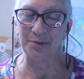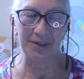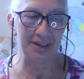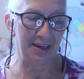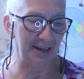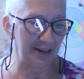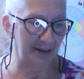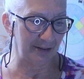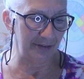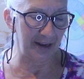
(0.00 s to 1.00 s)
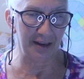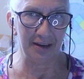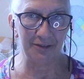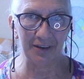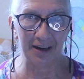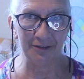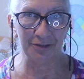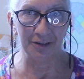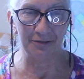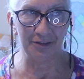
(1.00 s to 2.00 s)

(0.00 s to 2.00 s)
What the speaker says: only have a 5-foot